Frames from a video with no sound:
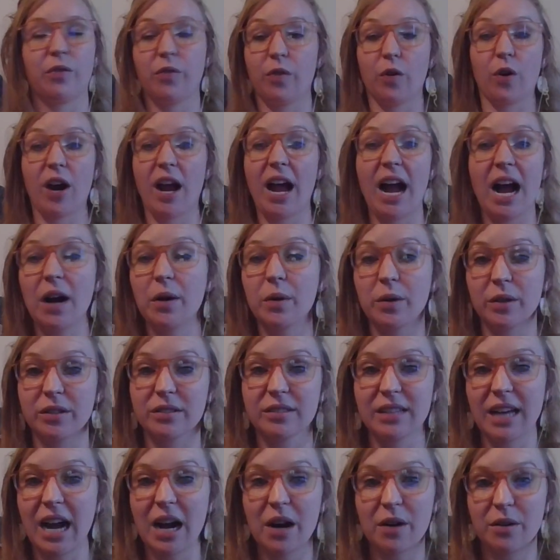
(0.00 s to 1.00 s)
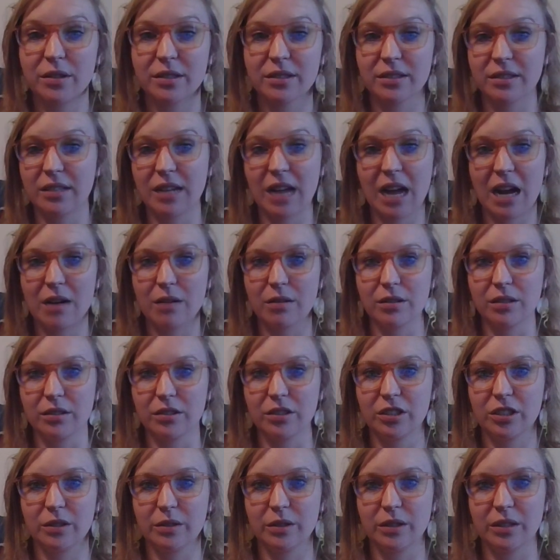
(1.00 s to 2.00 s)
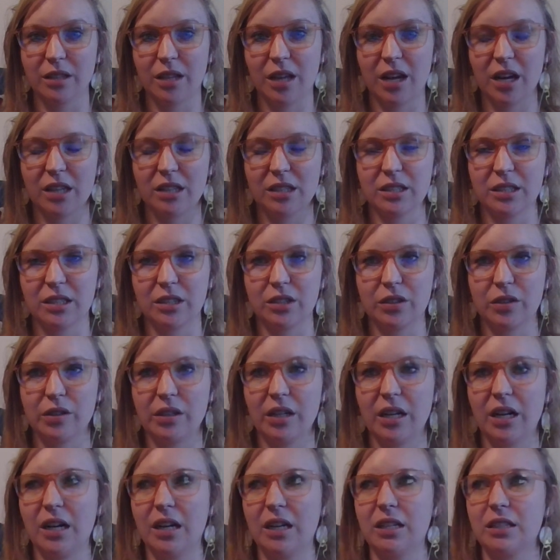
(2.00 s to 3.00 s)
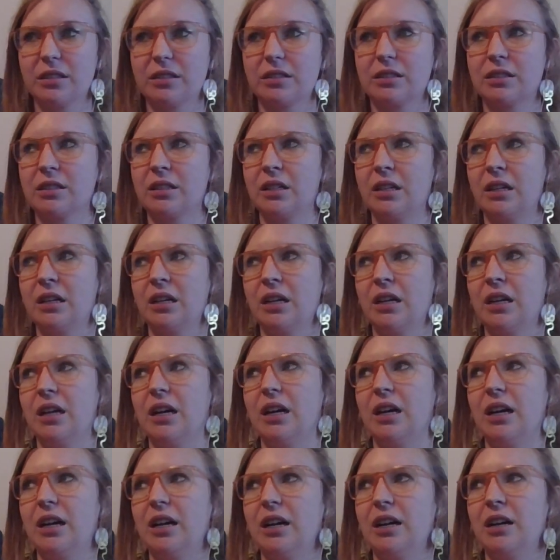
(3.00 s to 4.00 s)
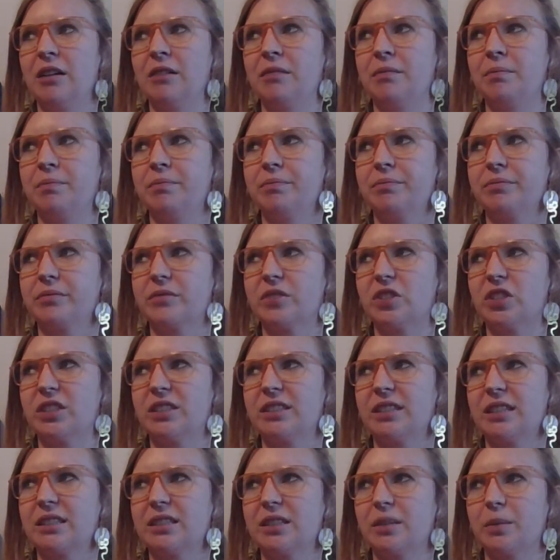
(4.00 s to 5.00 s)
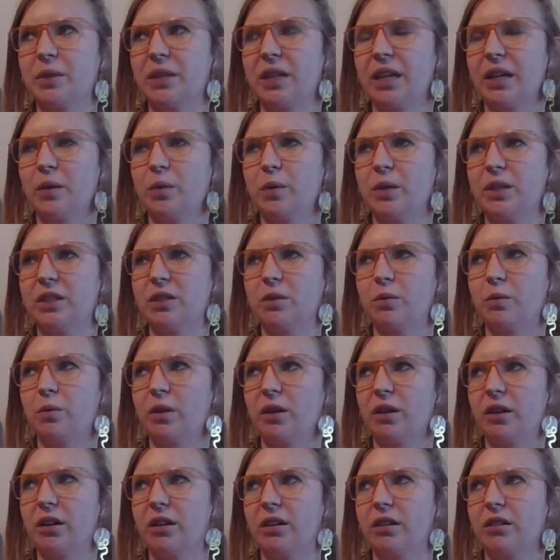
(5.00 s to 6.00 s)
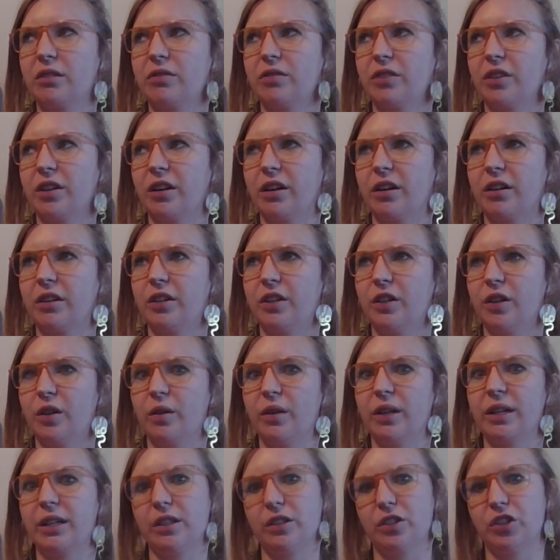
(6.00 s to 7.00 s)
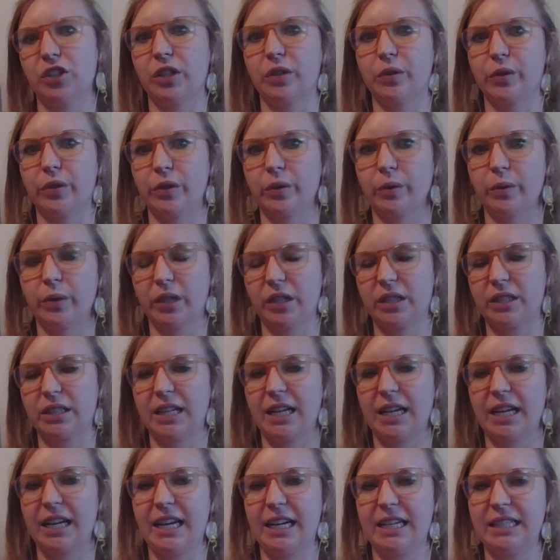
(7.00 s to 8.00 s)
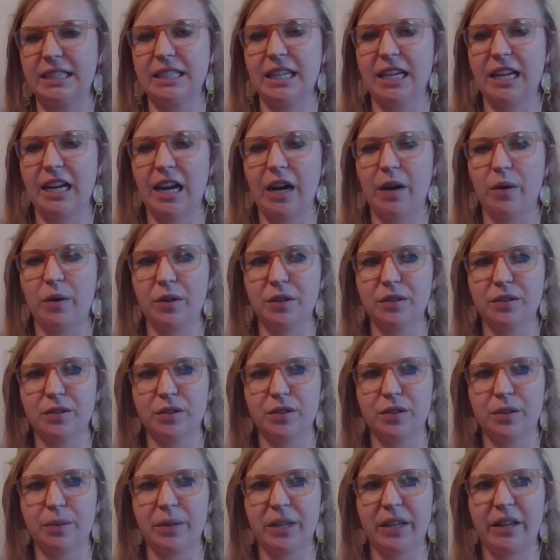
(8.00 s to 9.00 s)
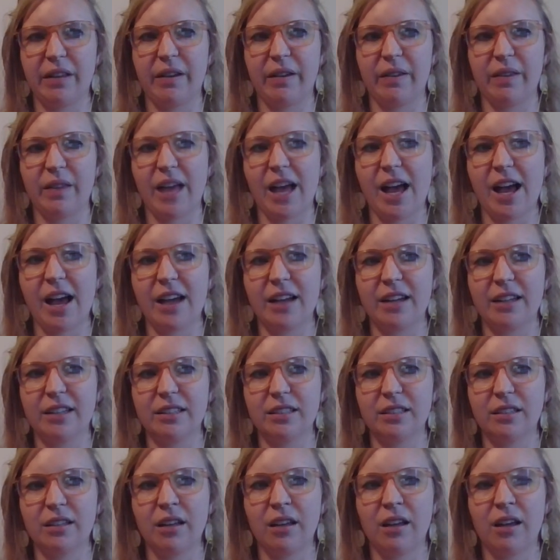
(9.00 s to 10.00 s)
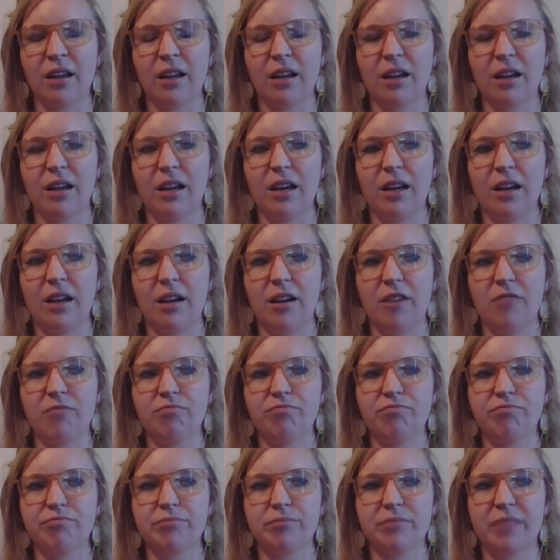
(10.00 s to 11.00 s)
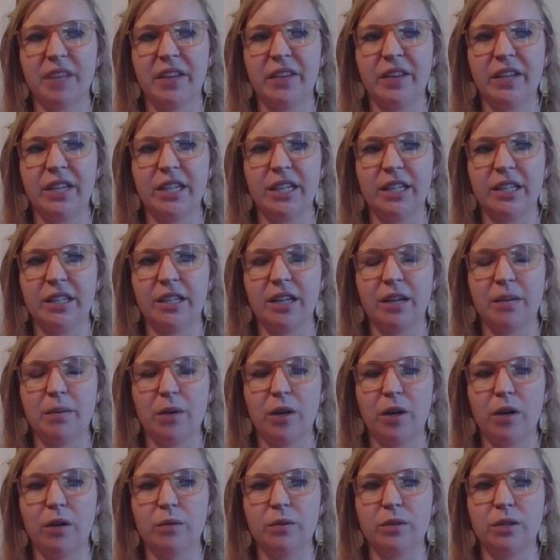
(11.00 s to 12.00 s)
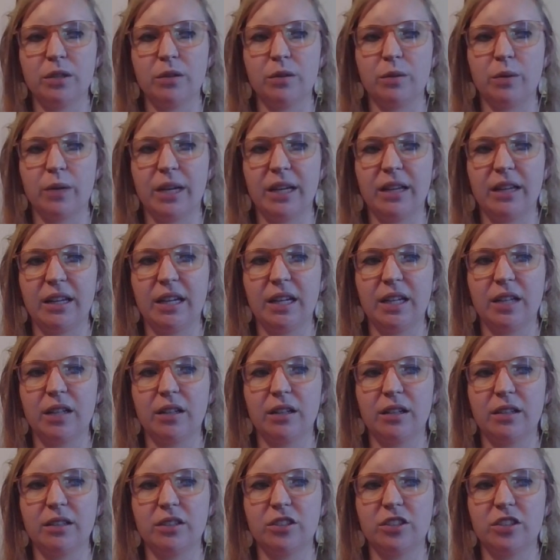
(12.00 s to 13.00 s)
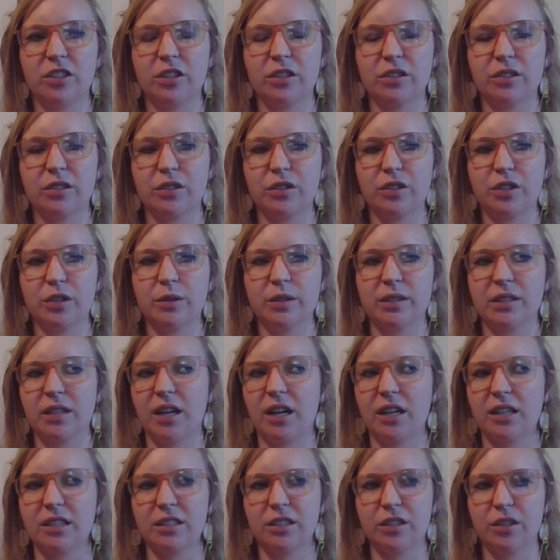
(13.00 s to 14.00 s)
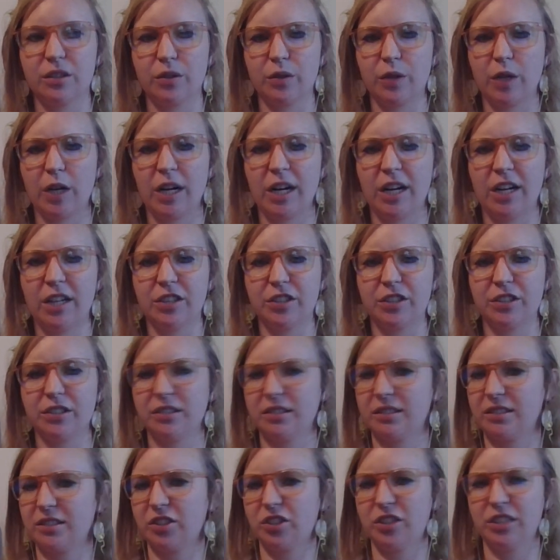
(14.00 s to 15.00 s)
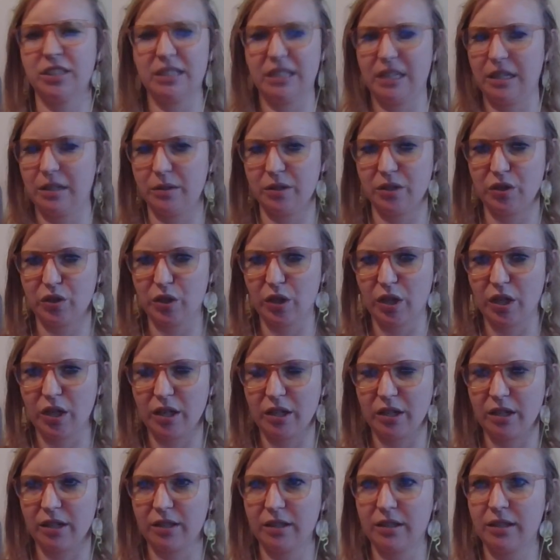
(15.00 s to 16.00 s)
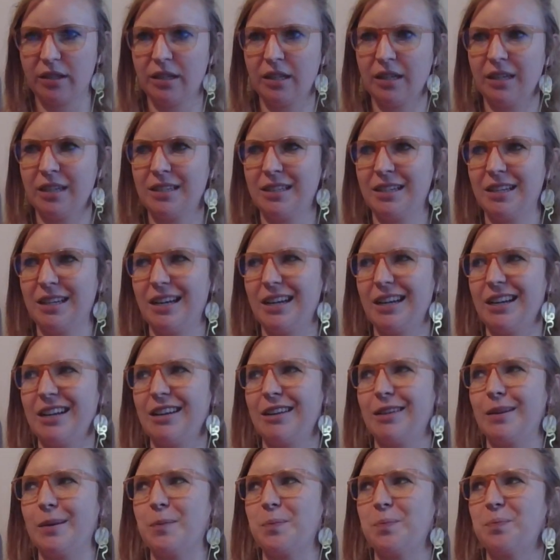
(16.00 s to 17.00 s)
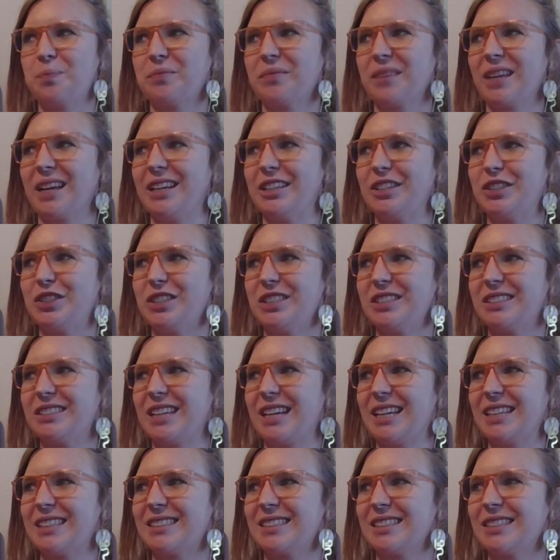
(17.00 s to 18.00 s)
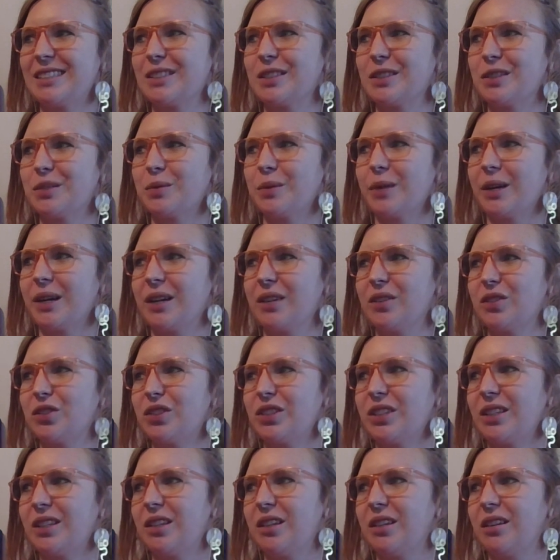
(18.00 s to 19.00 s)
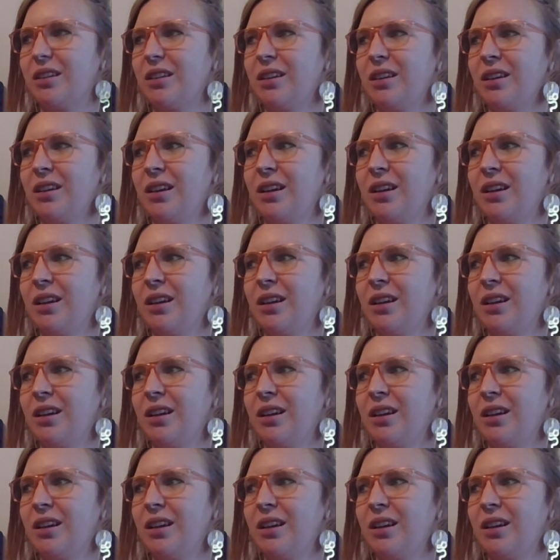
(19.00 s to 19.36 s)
for hours, hours and hours. She was locked in the garage. Um, she said someone like went to work for you know like a general work day, eight ten hours or something like that, and um, and they didn't come home till way later, and she, so she was locked in the garage. And she said it was dark, um, and she says this is where she